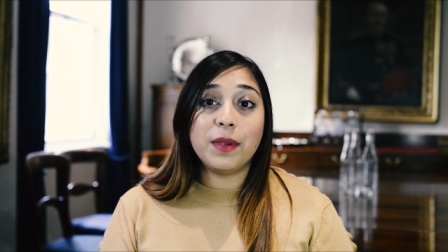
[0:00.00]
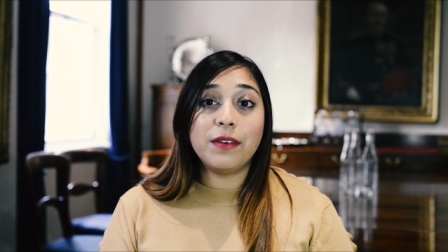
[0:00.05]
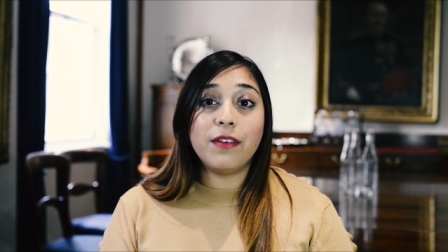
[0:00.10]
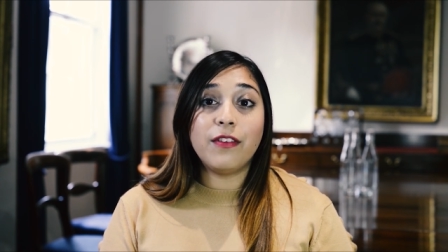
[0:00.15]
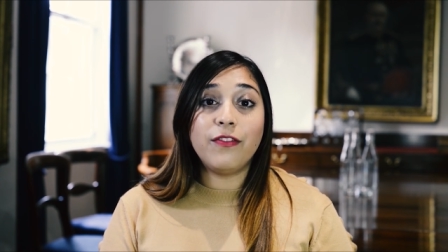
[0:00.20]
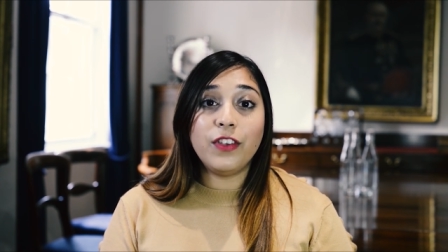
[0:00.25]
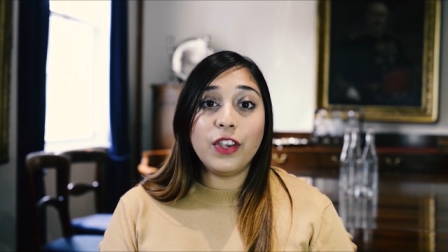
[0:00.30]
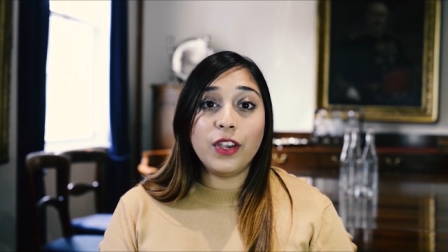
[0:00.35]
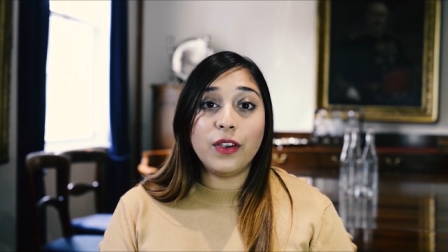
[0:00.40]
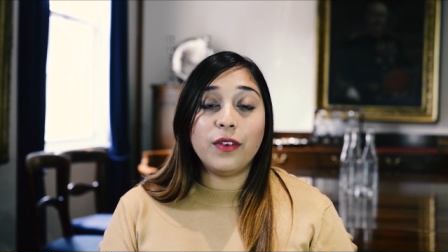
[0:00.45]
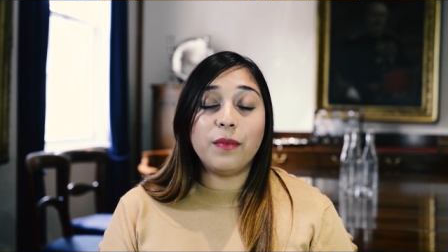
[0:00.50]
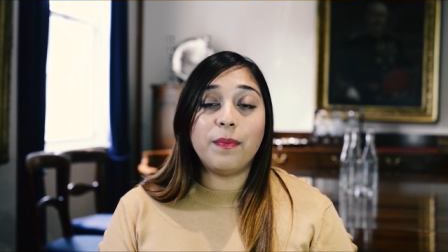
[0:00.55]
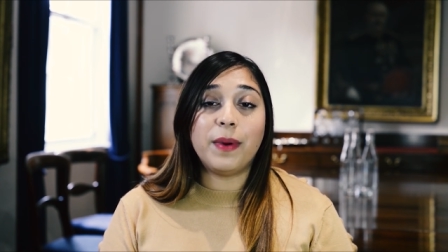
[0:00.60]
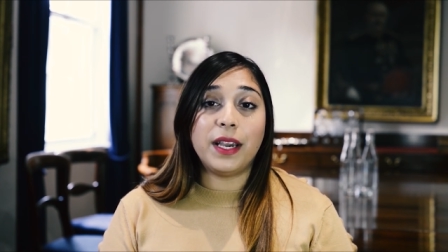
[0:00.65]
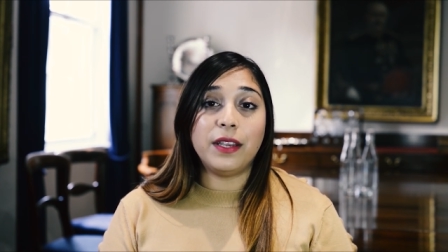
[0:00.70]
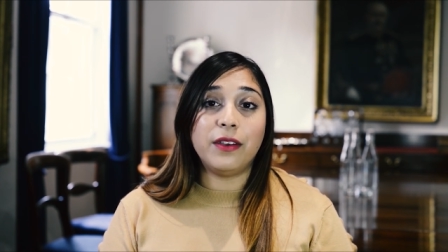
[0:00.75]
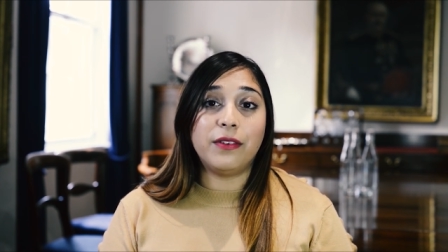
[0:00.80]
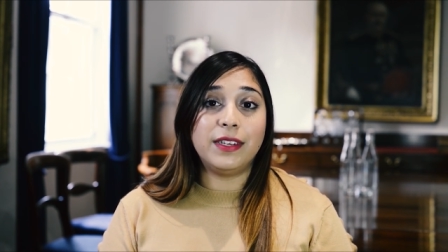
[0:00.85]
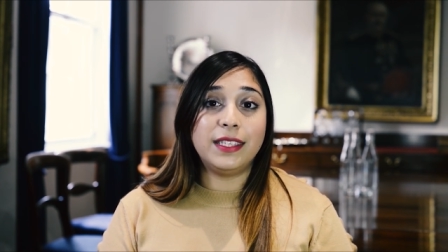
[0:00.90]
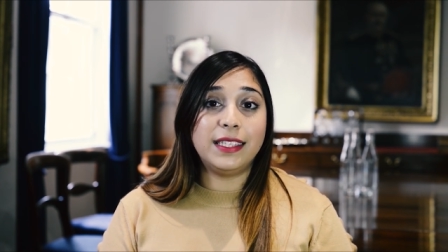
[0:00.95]
be reviewed
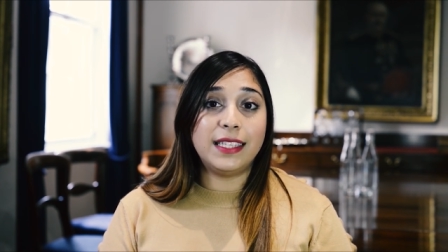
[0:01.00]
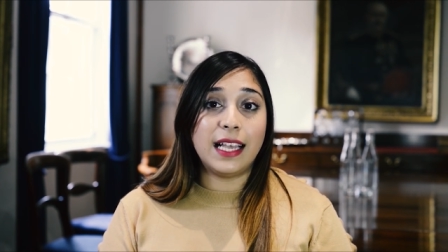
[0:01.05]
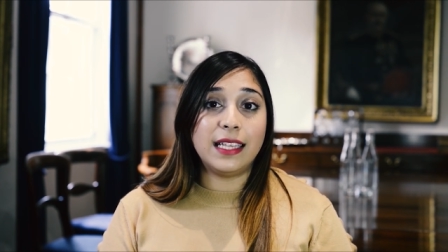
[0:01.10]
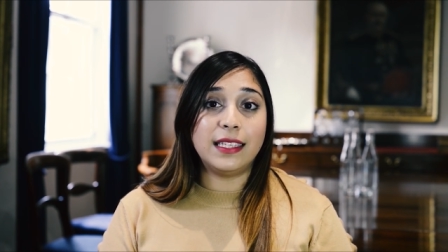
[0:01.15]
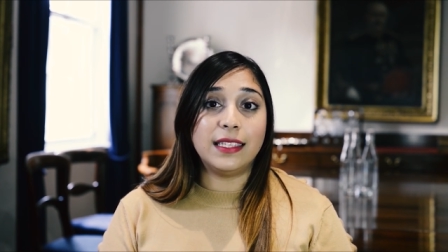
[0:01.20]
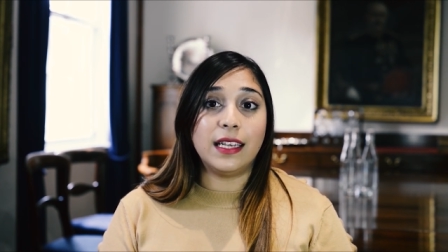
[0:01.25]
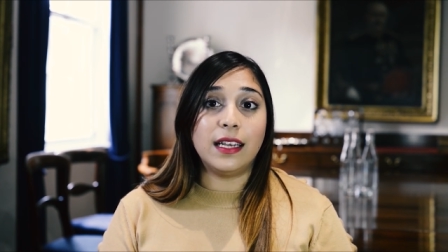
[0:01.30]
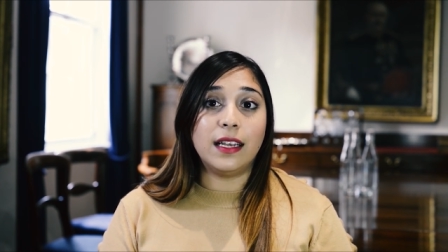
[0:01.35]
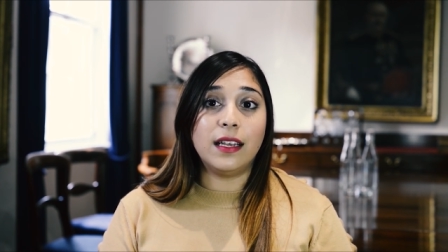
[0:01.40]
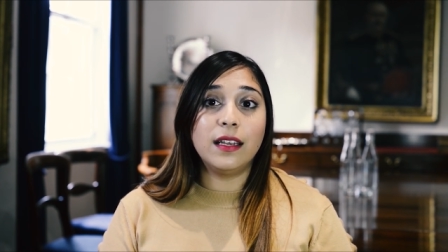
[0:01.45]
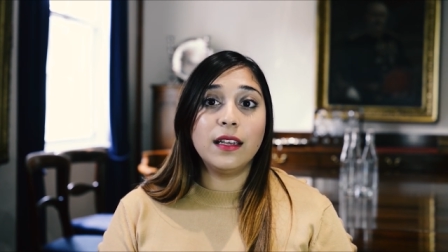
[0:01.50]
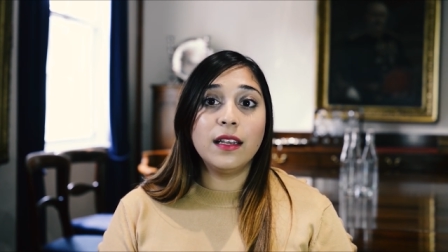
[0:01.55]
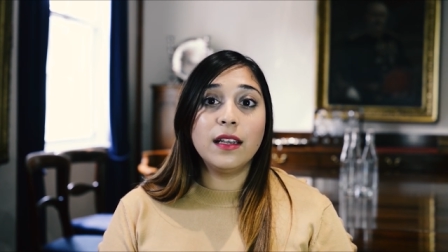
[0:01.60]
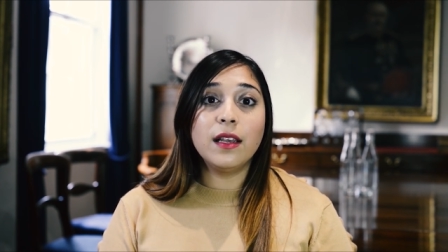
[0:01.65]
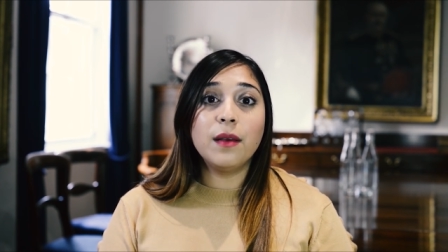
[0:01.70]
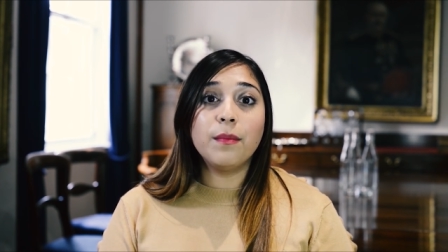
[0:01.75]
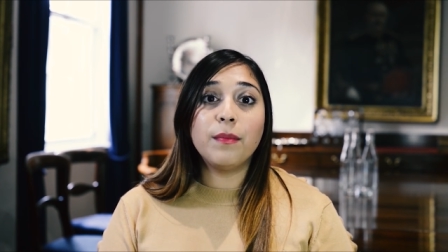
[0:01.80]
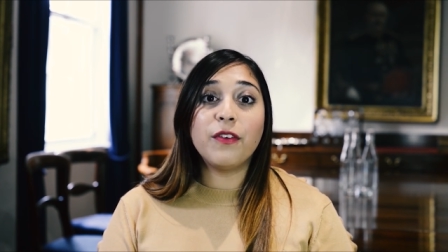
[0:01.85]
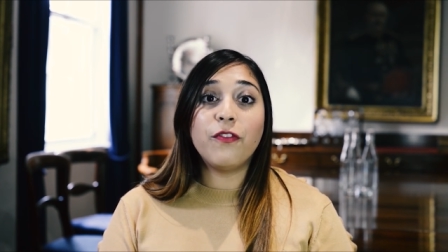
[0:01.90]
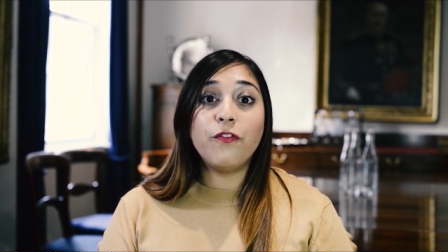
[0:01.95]
by your assessor
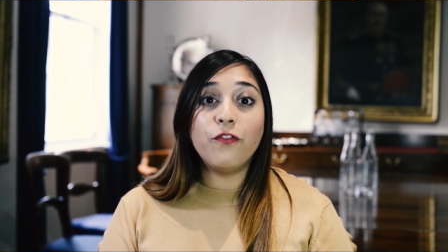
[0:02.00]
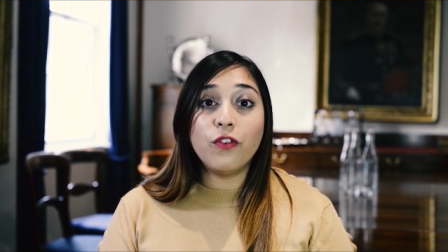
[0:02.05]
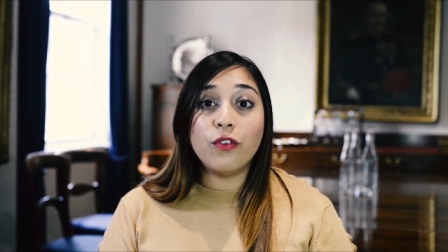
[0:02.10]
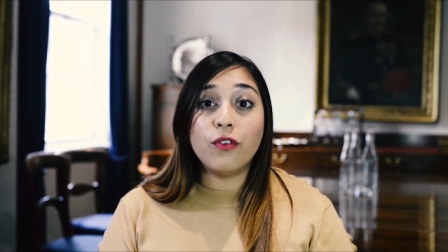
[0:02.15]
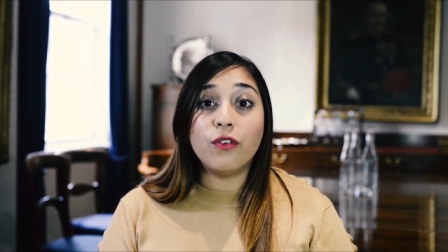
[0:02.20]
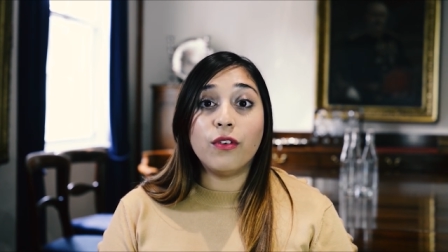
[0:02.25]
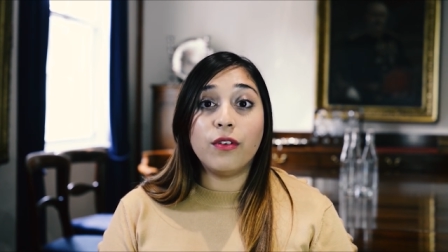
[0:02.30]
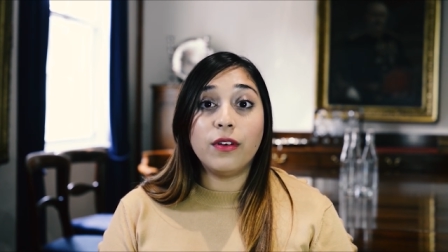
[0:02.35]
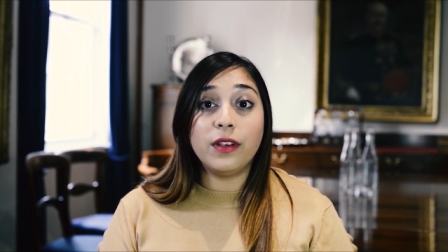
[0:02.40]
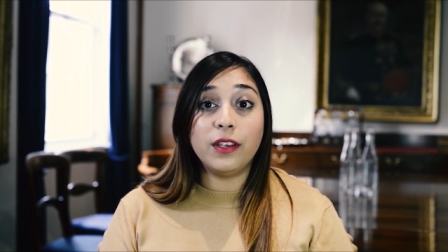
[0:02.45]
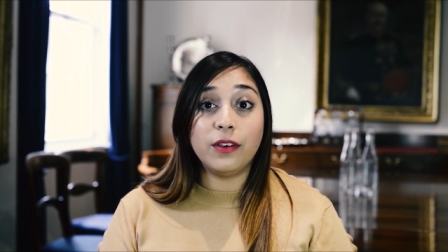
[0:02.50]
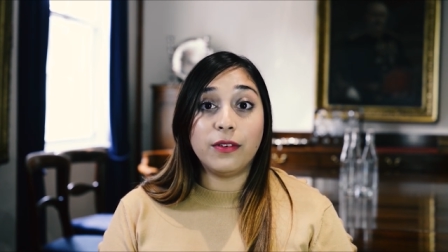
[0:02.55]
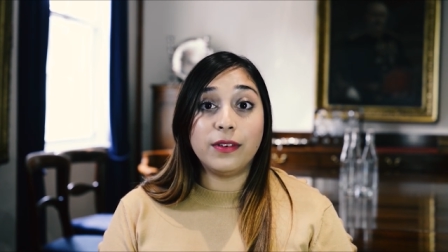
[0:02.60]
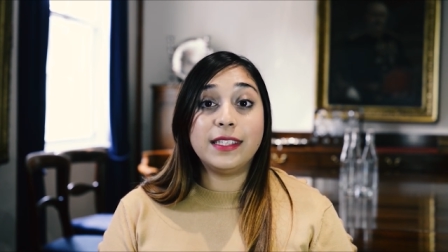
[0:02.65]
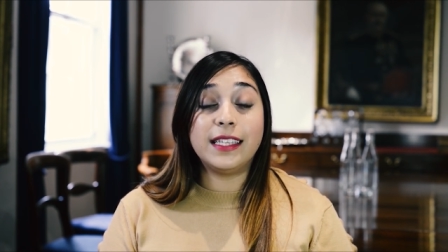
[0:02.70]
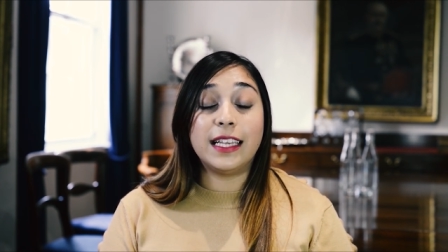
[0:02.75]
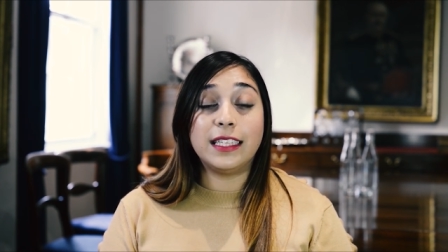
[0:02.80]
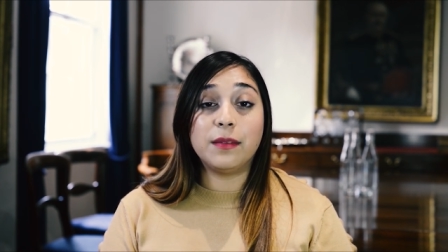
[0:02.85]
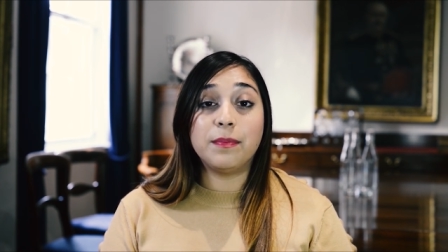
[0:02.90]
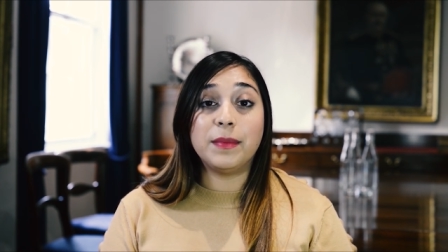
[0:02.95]
before your
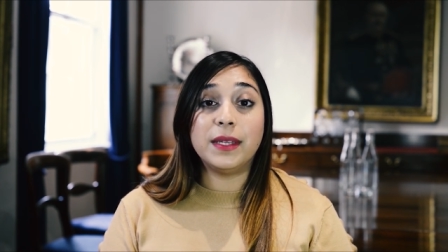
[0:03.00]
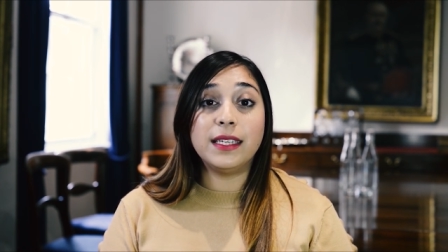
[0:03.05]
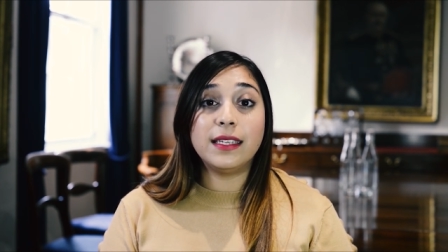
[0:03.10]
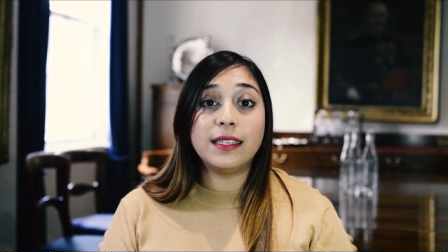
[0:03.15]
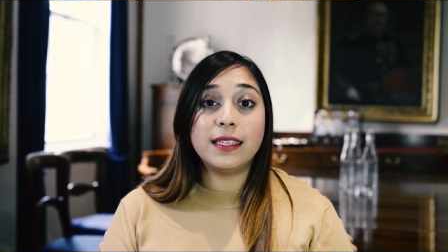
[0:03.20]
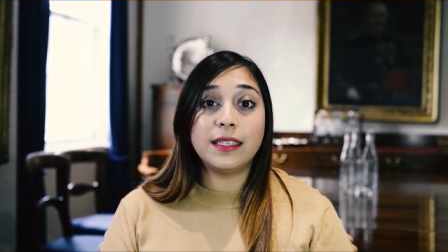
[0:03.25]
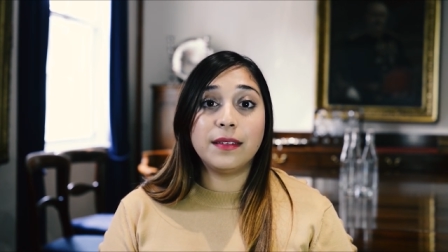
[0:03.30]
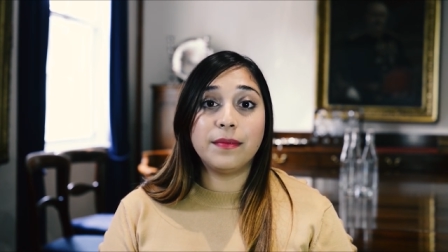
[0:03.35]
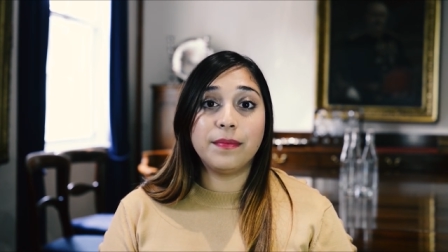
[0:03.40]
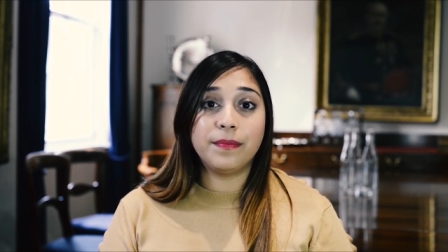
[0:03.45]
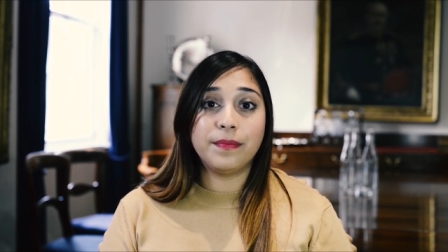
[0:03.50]
assessment.